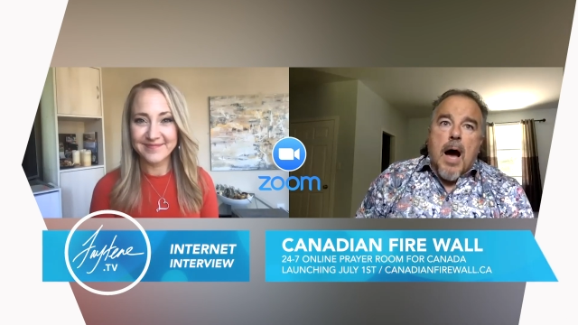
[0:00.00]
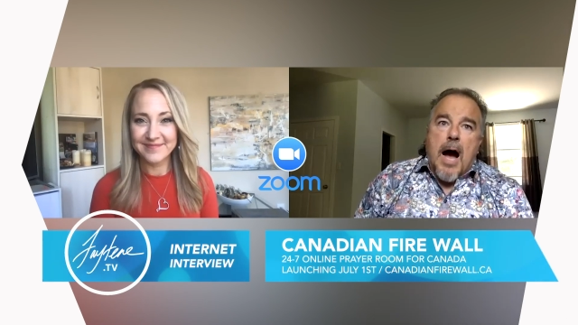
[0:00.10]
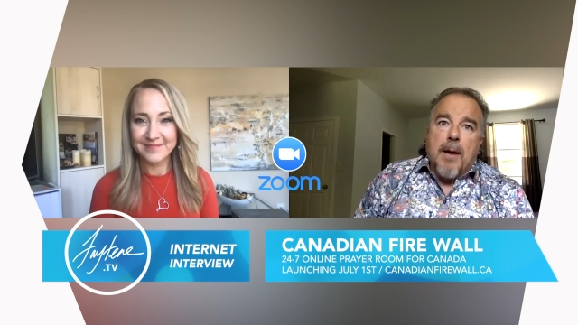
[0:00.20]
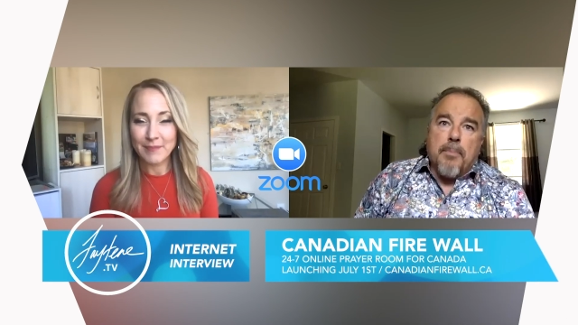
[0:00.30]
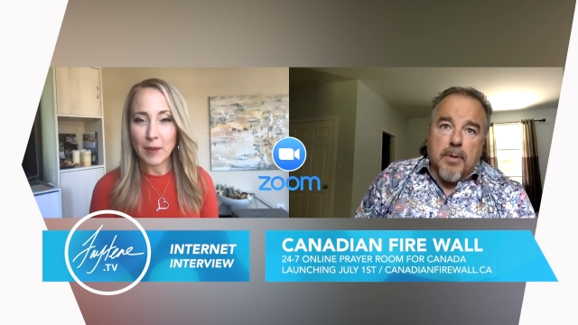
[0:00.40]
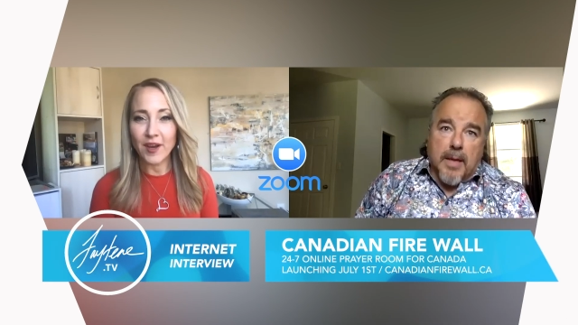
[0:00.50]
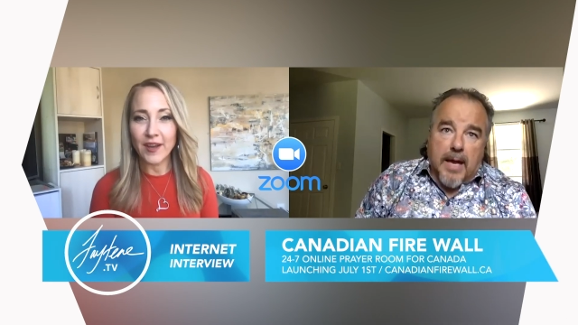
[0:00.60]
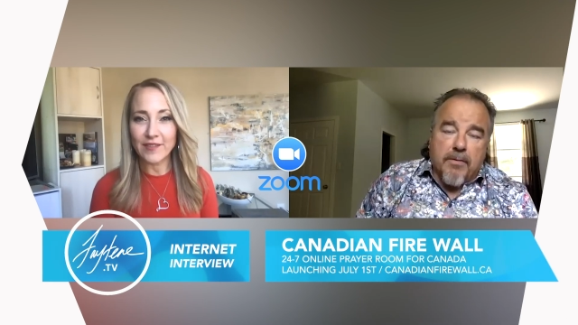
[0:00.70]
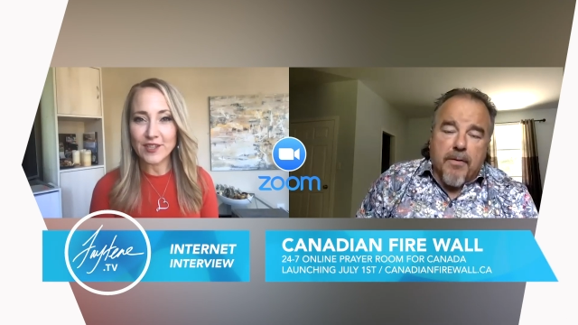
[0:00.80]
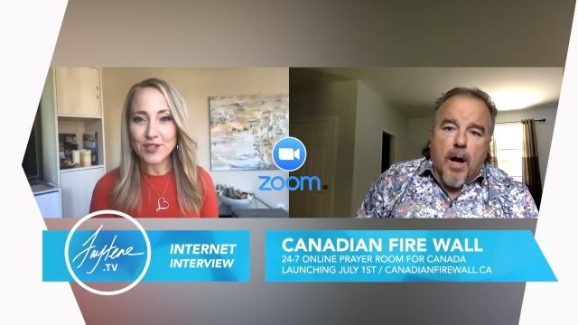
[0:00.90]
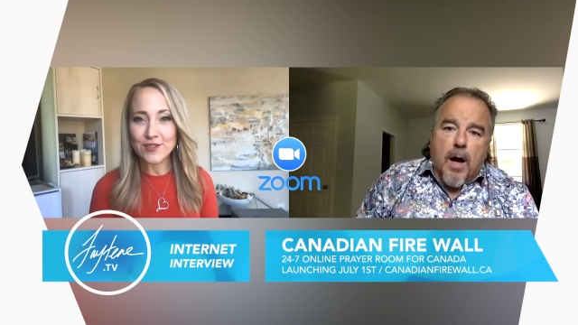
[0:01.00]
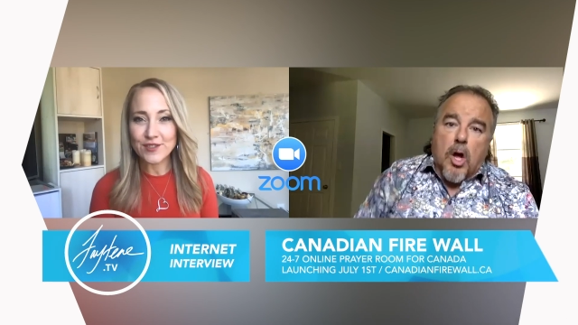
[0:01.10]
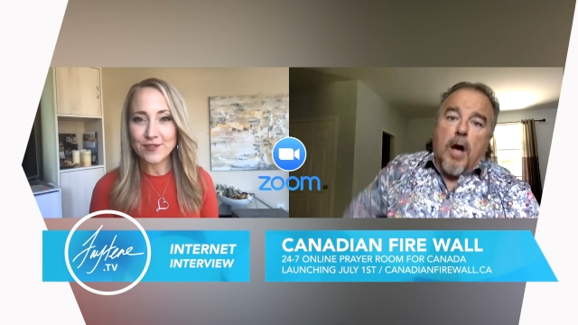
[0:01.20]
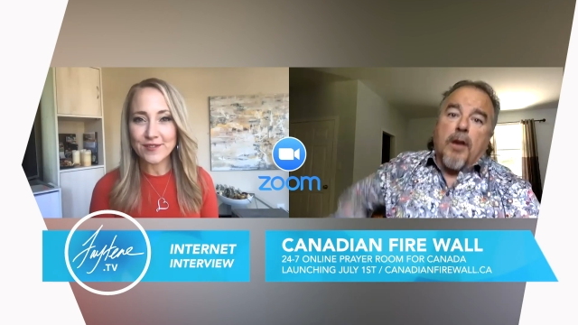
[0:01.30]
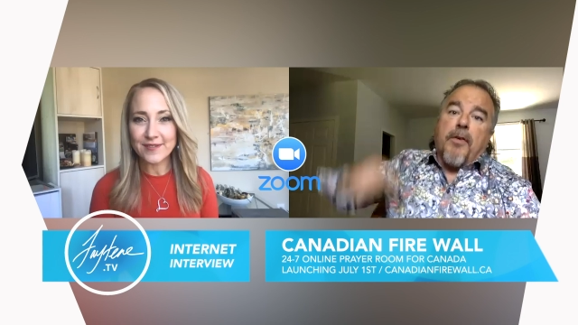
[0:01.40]
Speaker 1: I believe a
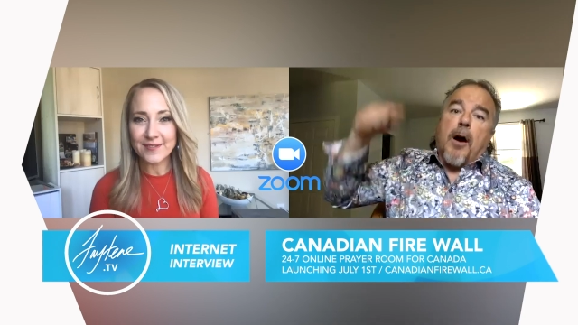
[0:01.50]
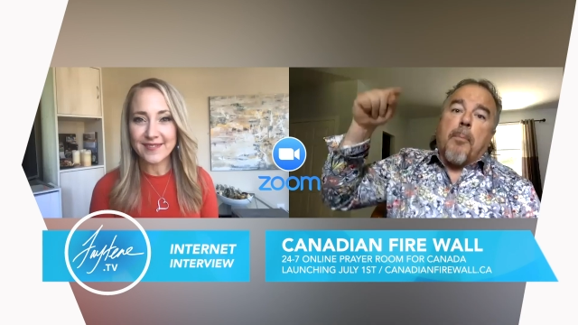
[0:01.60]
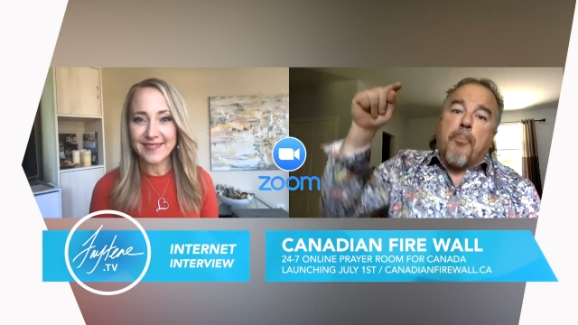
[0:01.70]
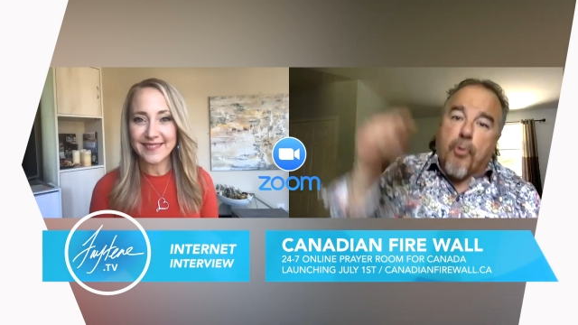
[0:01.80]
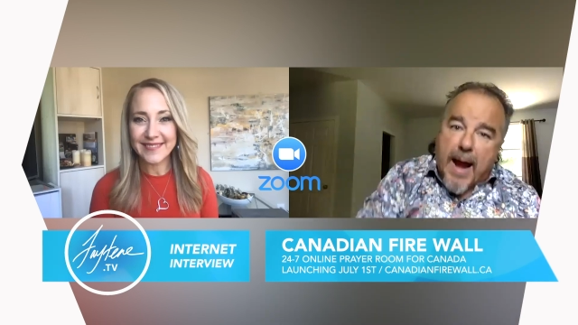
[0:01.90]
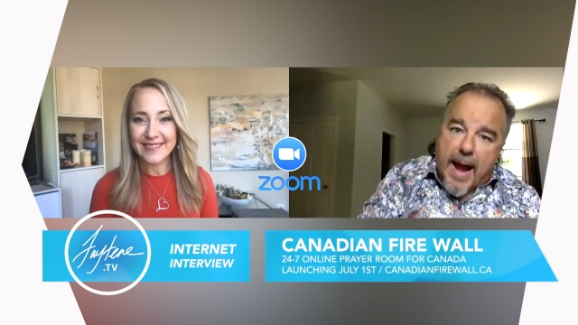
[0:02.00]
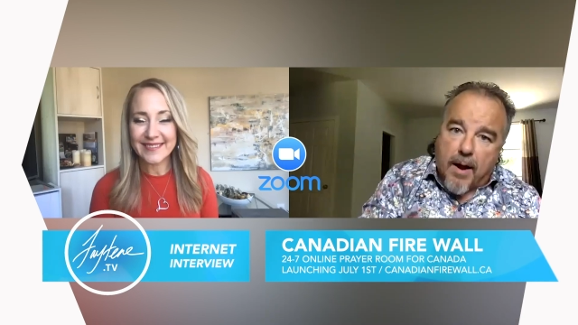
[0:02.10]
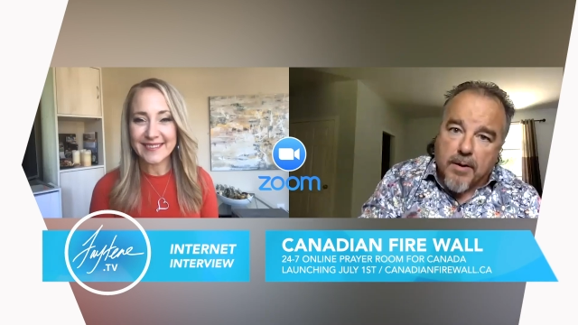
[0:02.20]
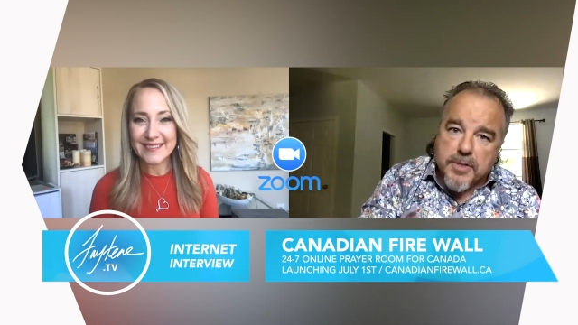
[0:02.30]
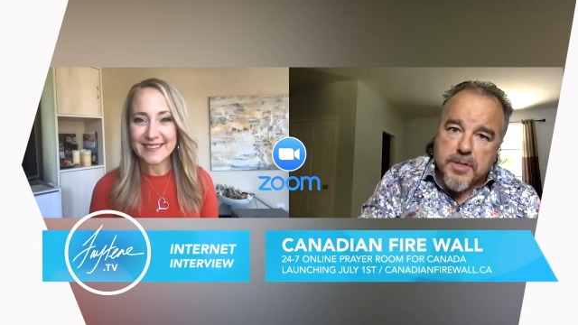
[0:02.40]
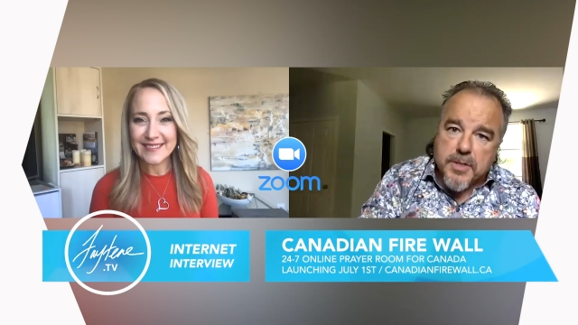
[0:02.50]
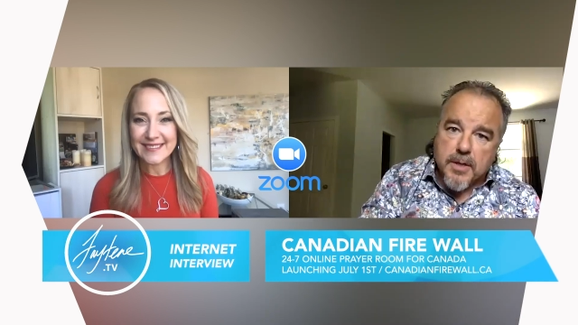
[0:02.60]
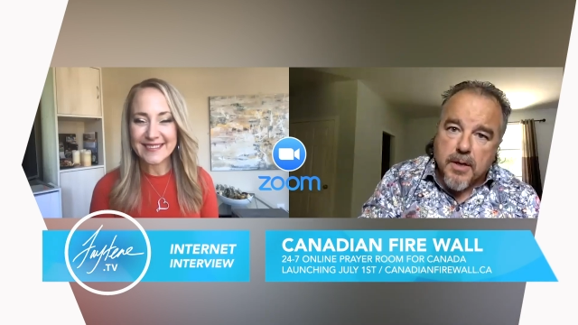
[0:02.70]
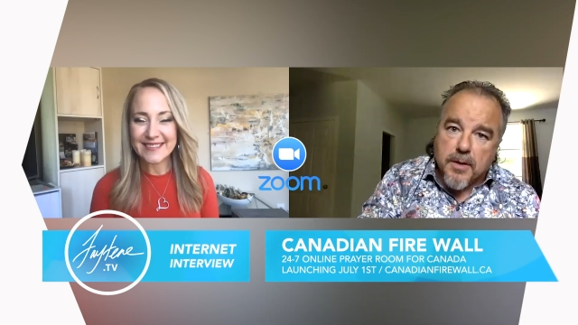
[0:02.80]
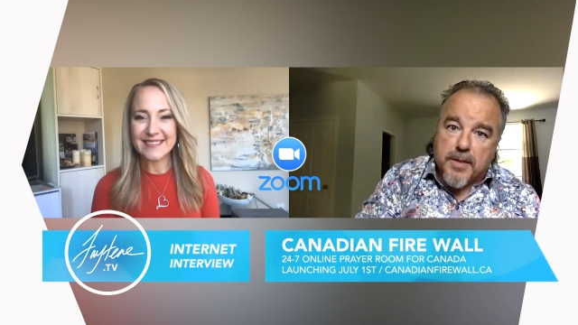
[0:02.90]
lot of our prayers
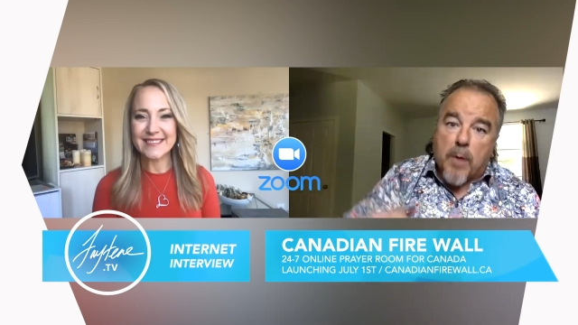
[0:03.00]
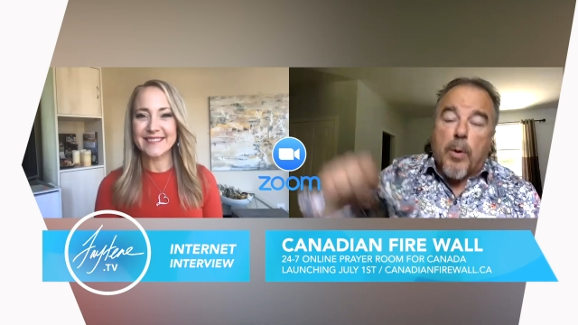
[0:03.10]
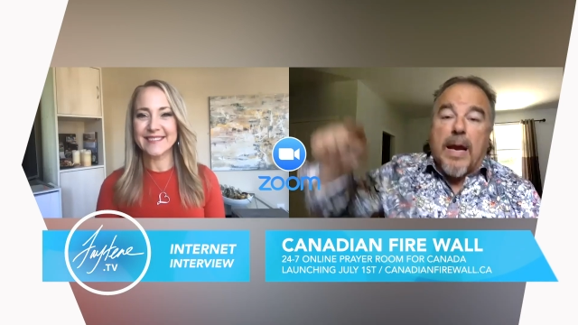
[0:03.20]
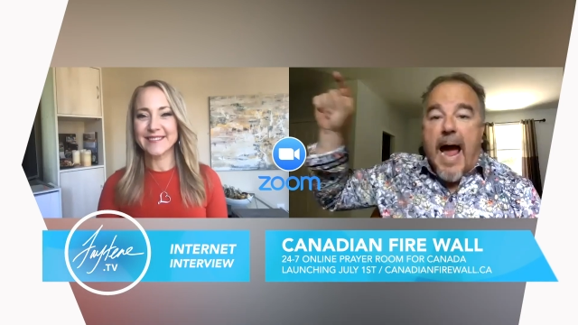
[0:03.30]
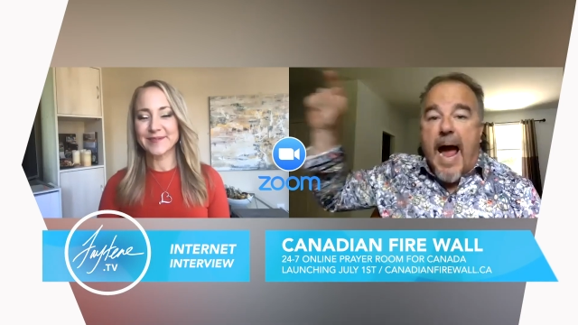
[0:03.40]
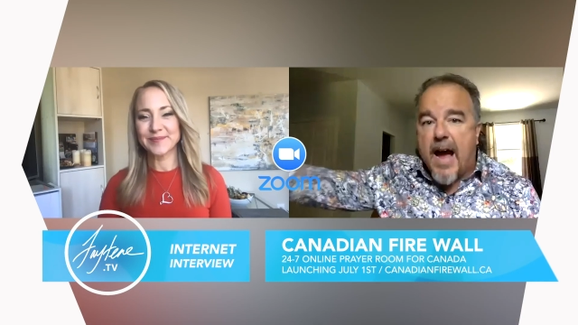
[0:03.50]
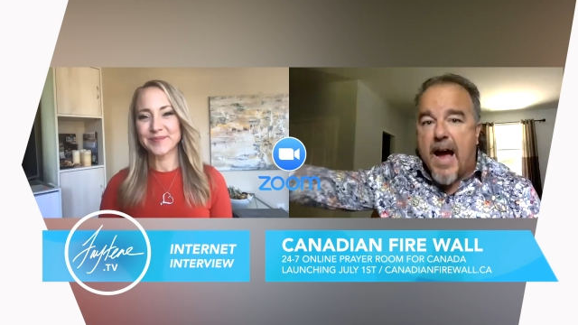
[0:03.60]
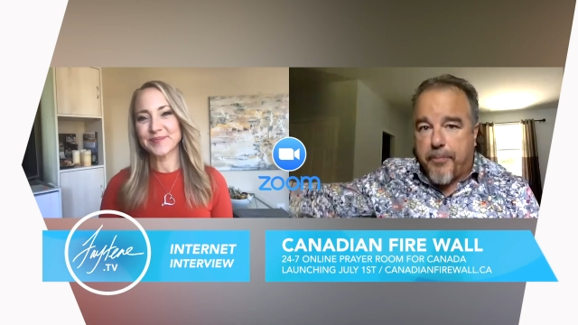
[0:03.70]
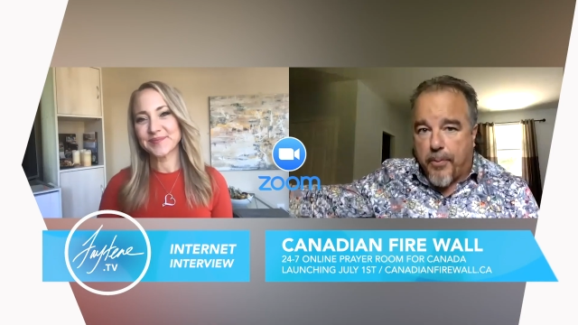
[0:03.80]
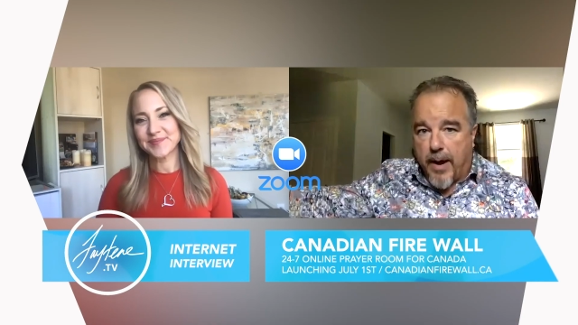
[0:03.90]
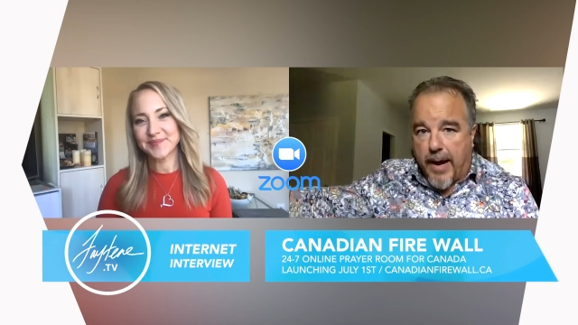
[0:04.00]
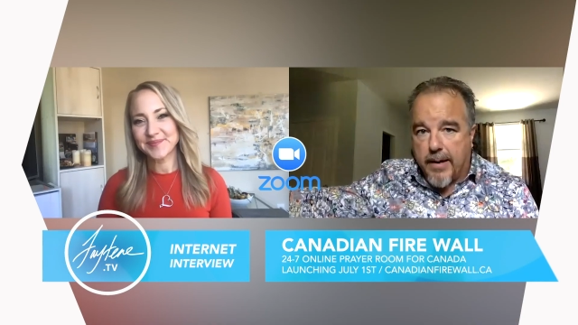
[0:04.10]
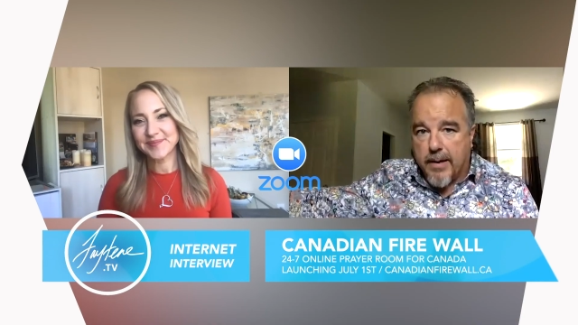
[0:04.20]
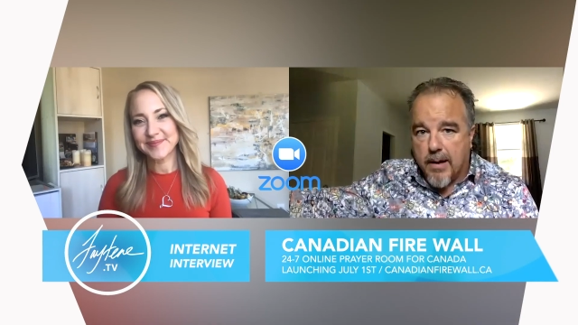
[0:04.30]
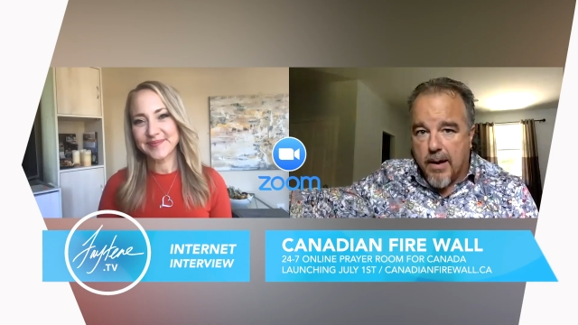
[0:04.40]
that we have prayed